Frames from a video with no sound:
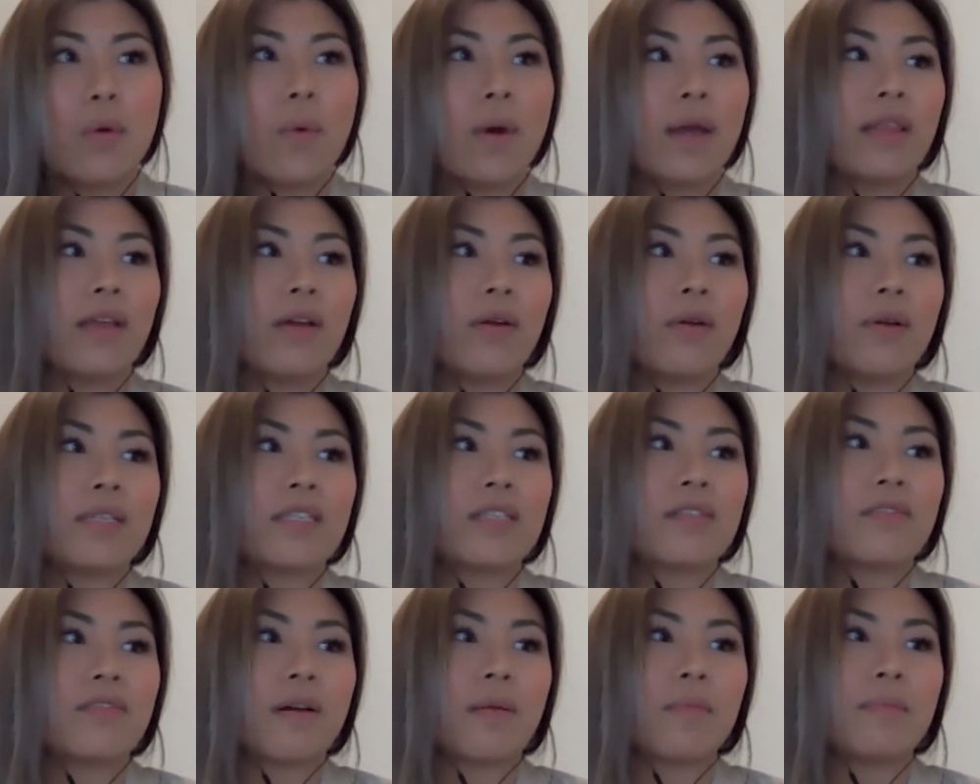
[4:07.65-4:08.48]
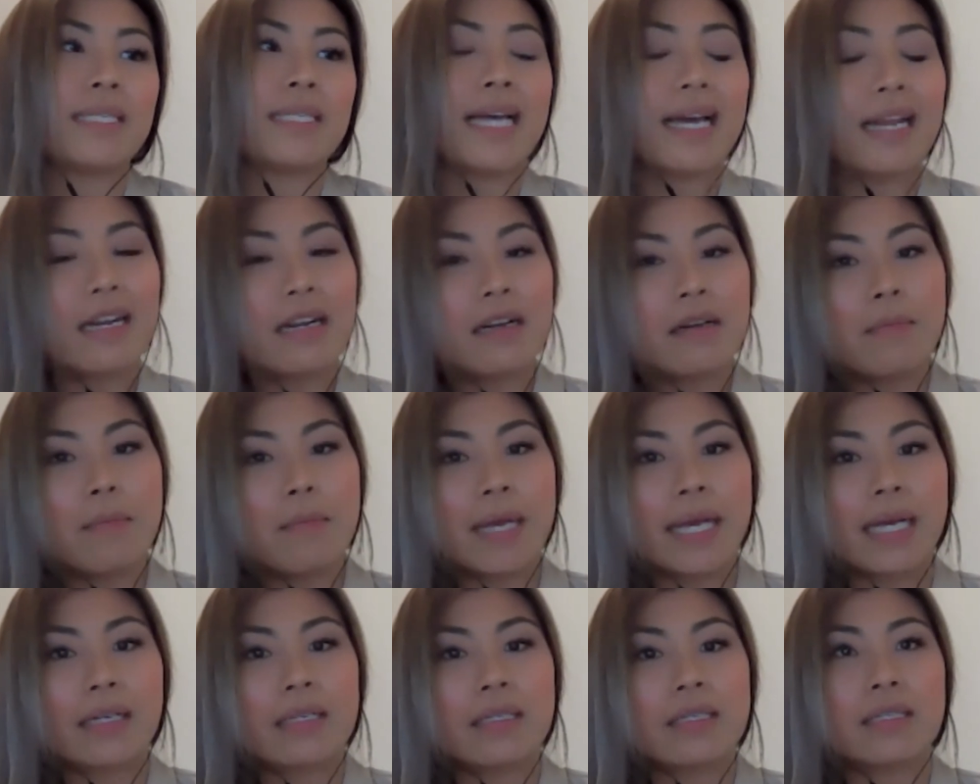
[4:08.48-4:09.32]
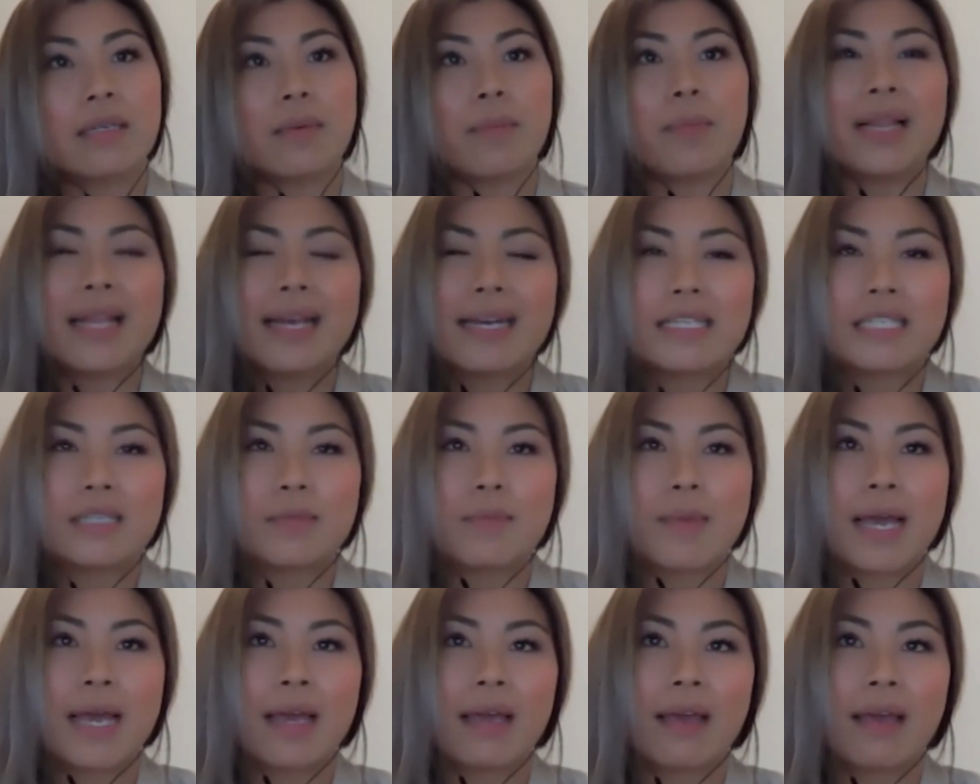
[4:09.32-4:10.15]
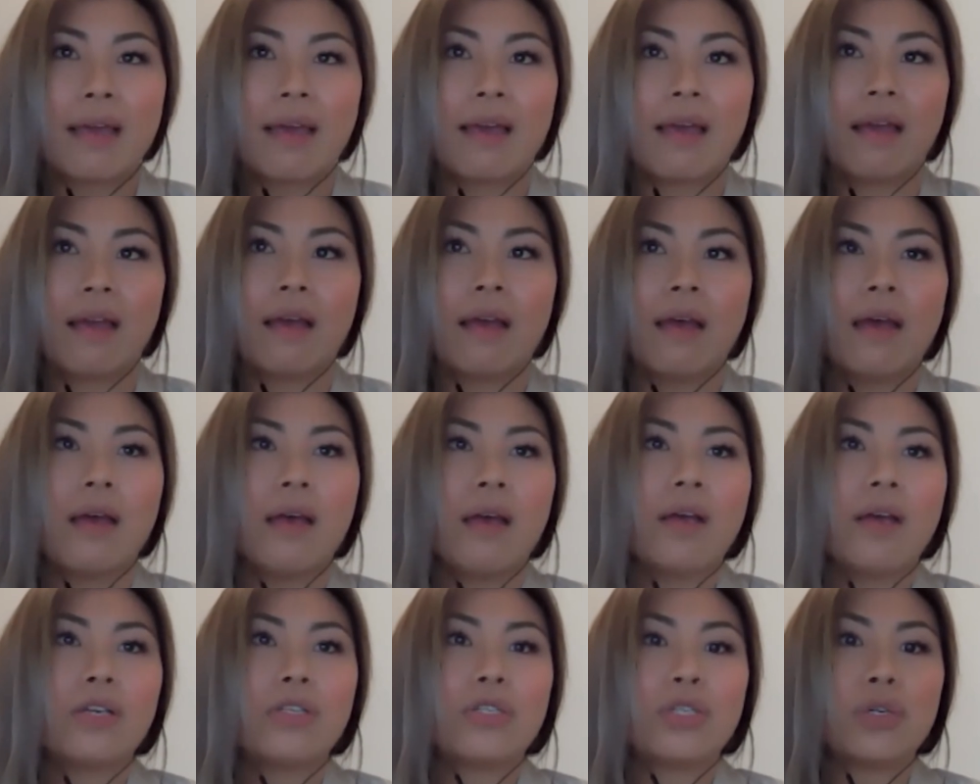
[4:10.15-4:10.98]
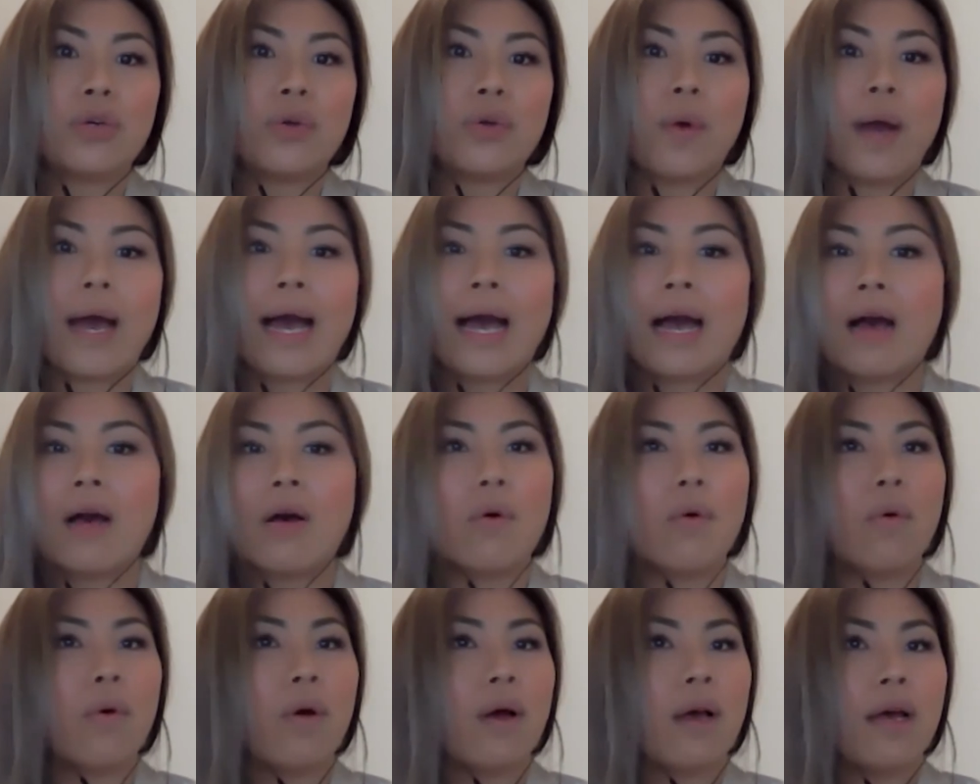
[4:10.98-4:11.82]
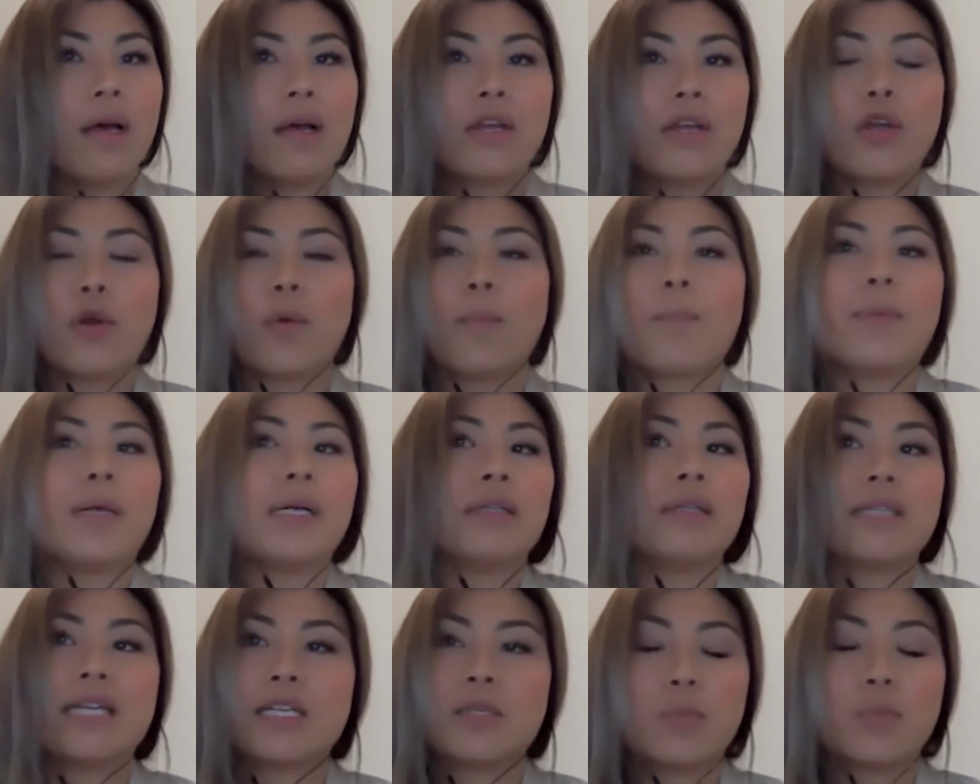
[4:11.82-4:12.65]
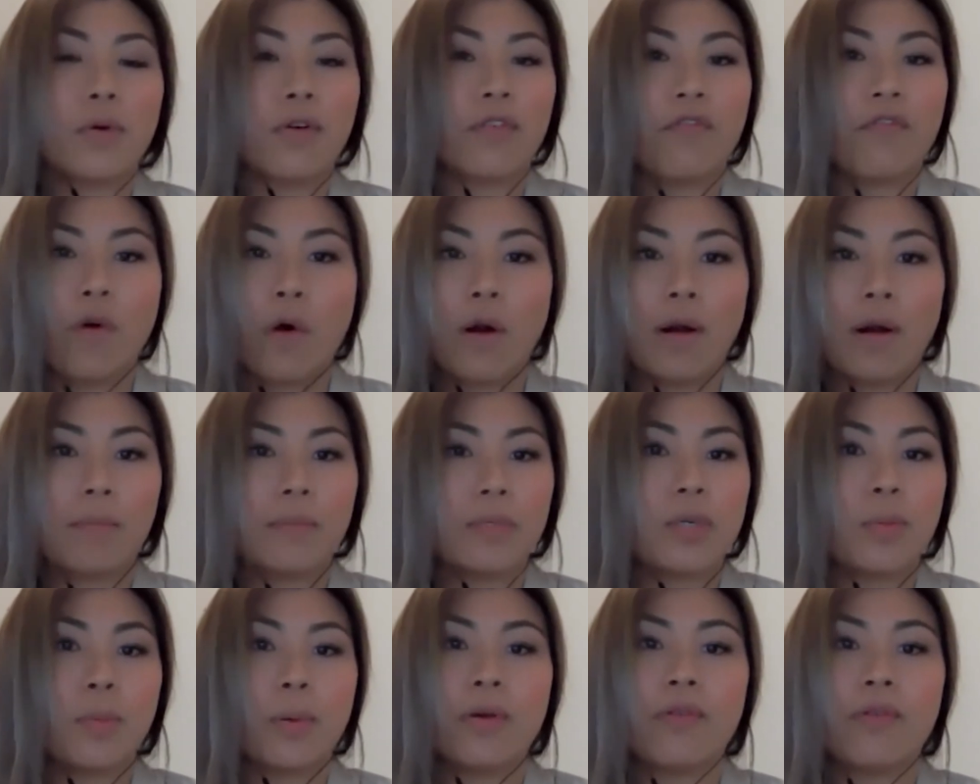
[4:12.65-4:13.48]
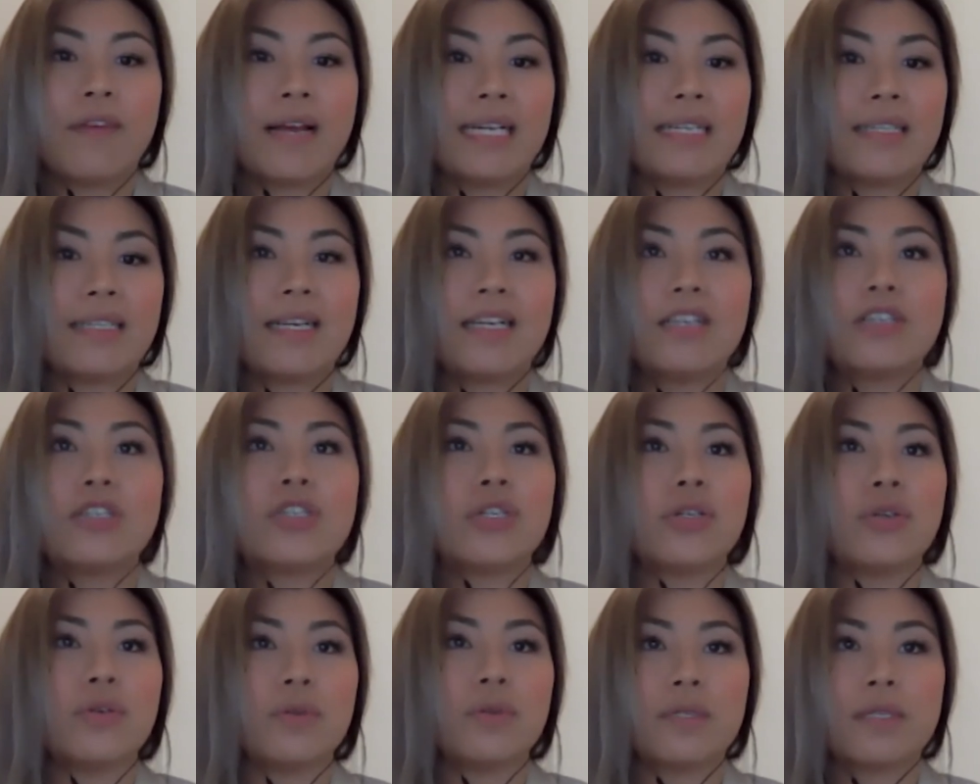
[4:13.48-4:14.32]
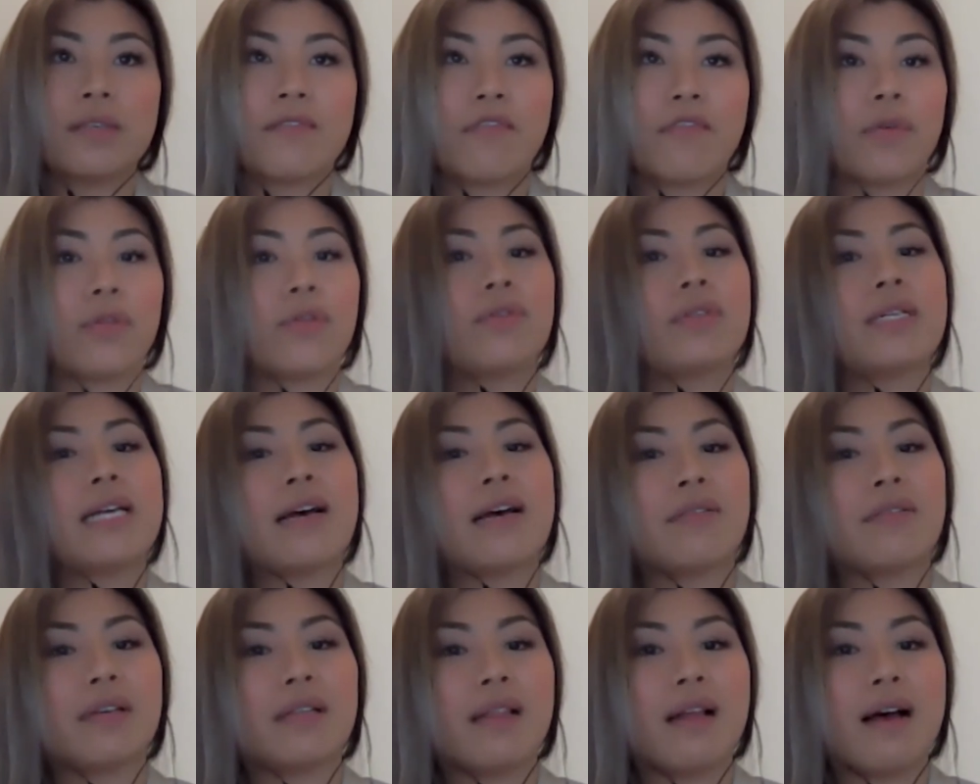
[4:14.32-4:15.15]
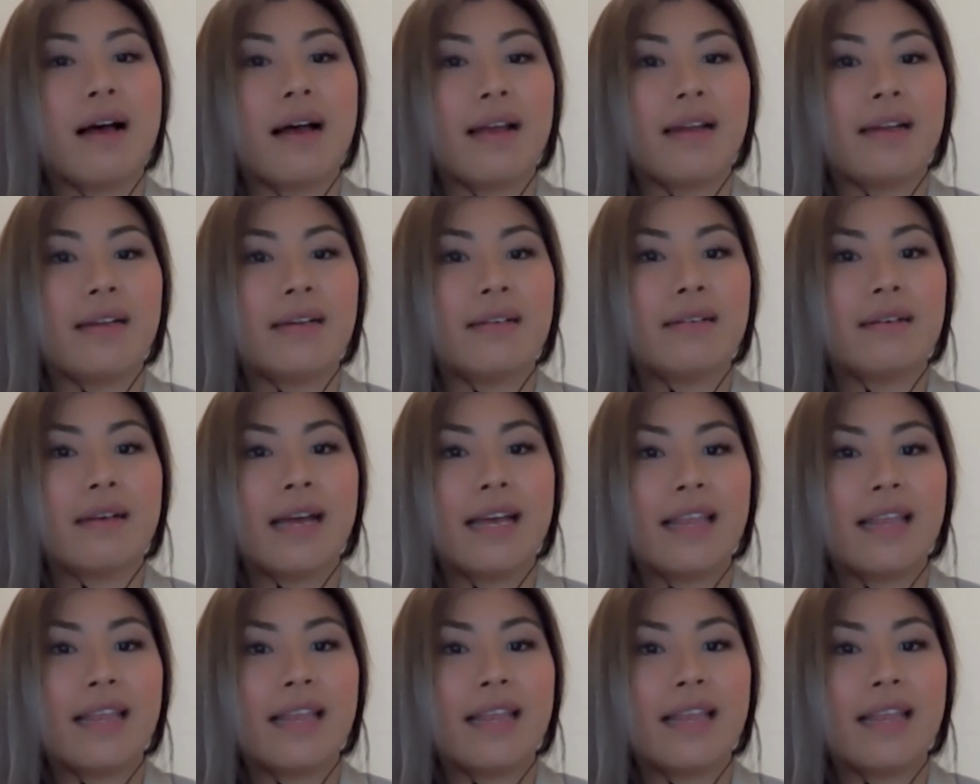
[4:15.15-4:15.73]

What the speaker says: whether it's from tenant mix to placemaking to how your buildings perform to prevent issues further down the line.